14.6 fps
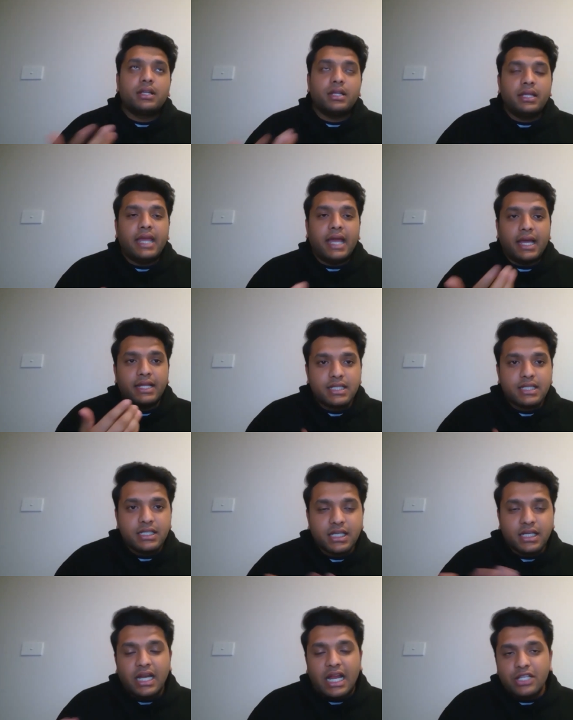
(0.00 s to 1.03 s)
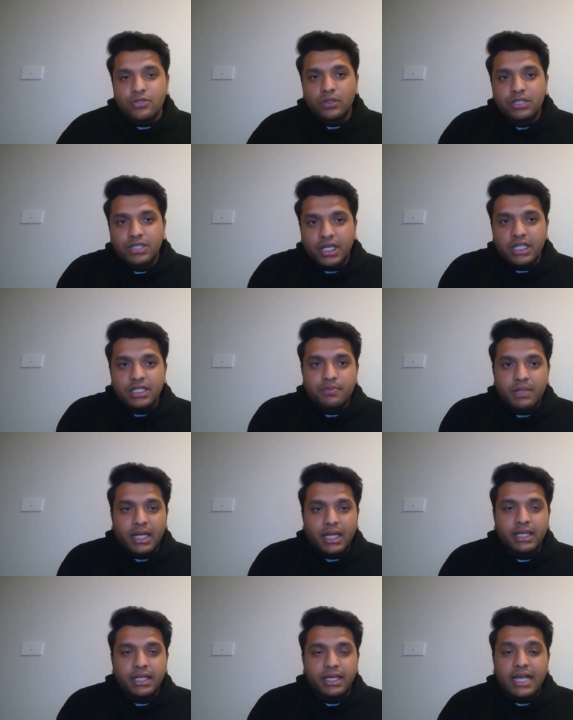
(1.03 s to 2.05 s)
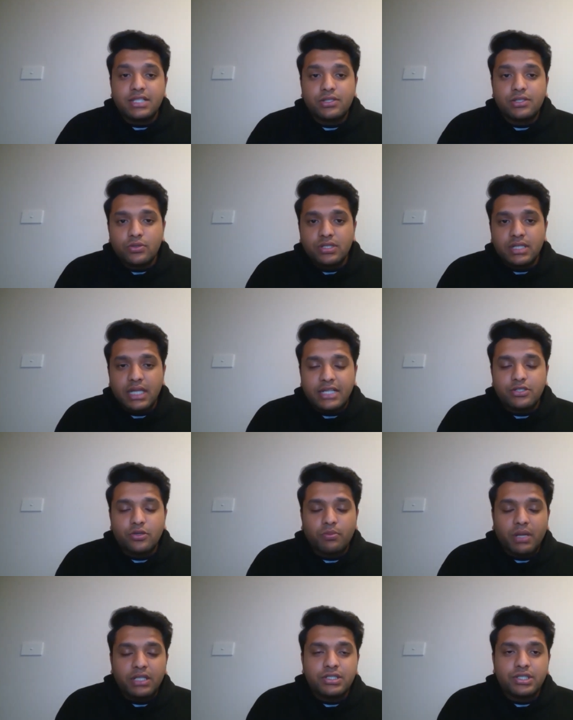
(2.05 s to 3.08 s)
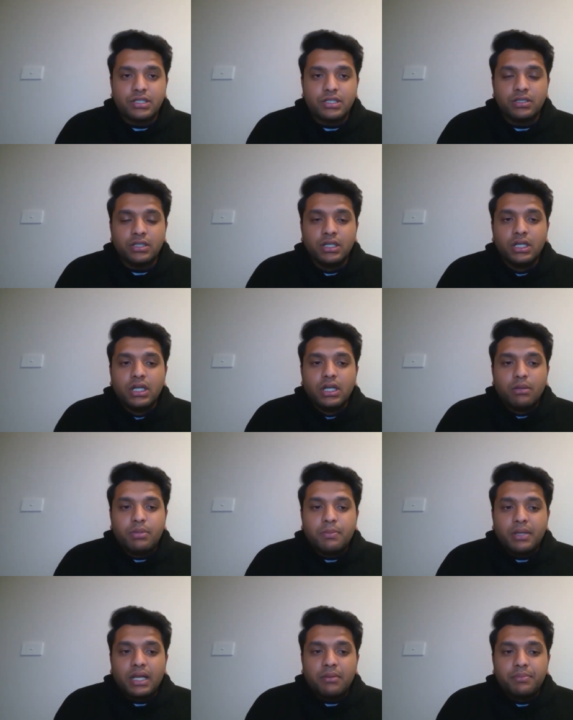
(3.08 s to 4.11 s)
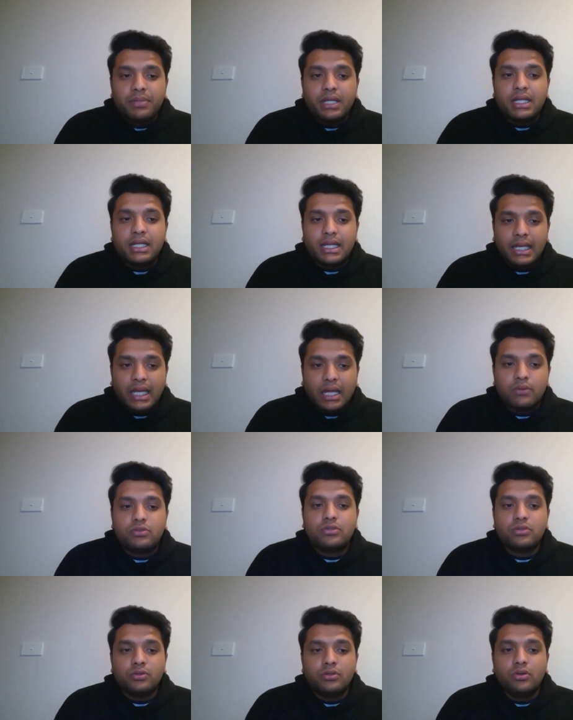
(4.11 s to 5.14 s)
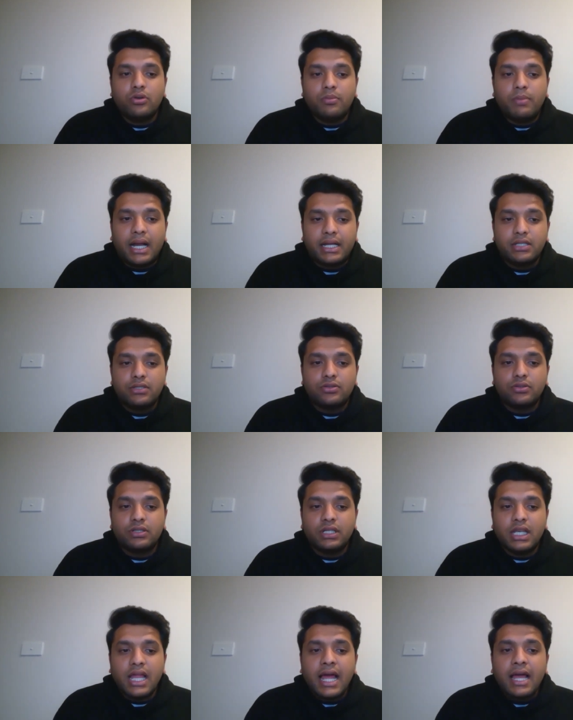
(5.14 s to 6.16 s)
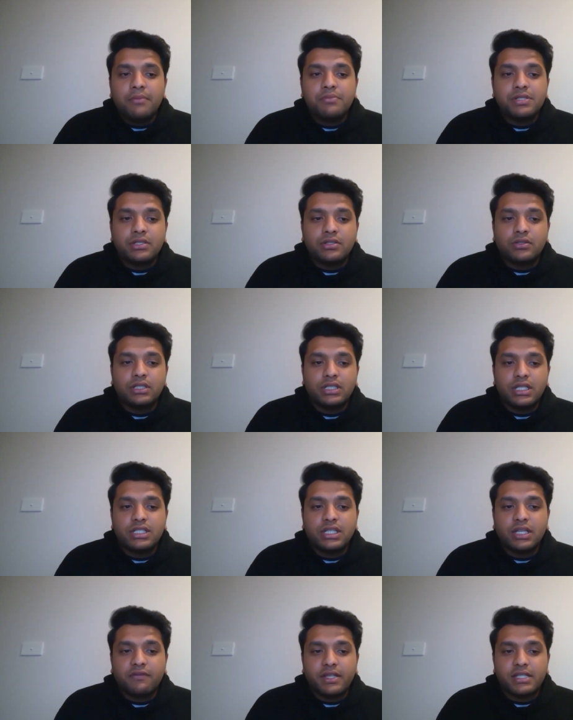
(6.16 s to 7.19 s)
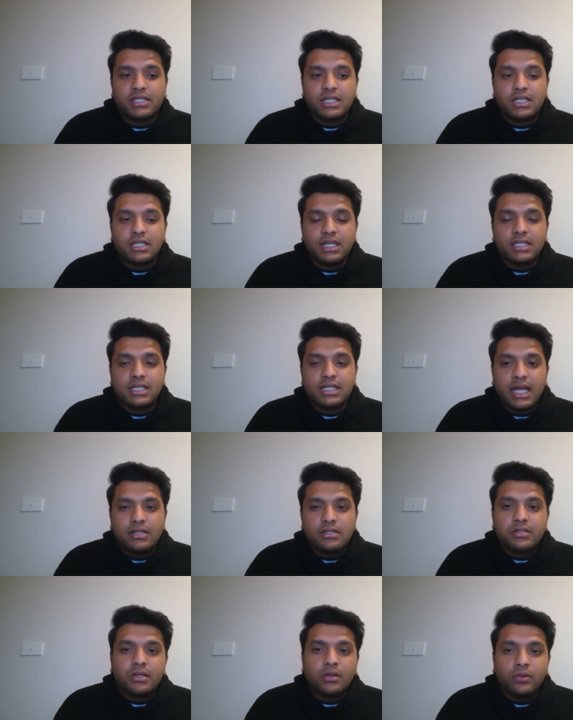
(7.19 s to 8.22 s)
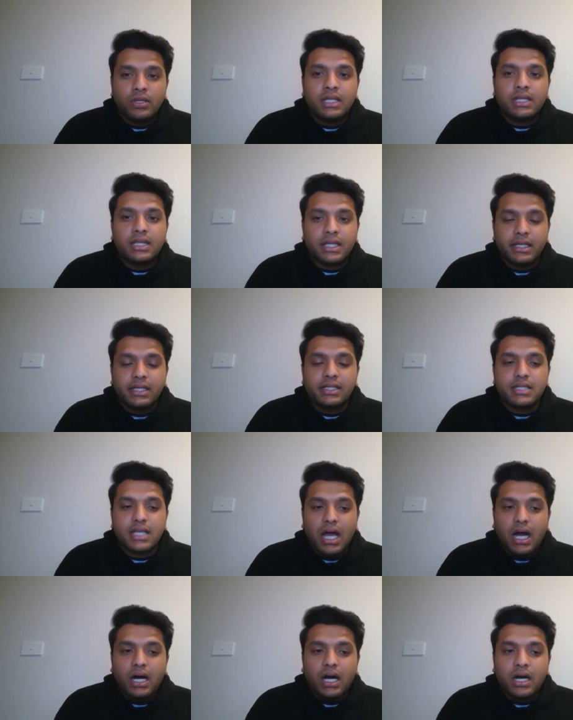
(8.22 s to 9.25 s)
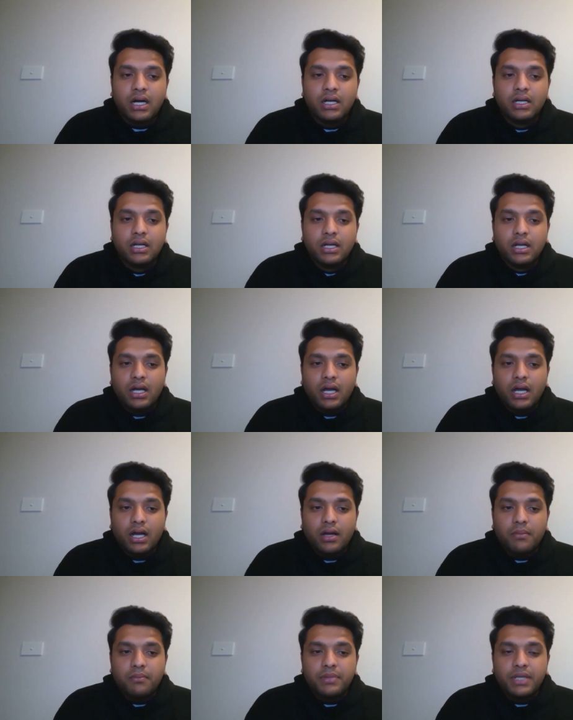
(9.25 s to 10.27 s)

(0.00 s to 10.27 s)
yeah it's it's a gradual change but i think as you as you mentioned people are being allowed to go back into the labs into the teaching facilities and slowly things are um,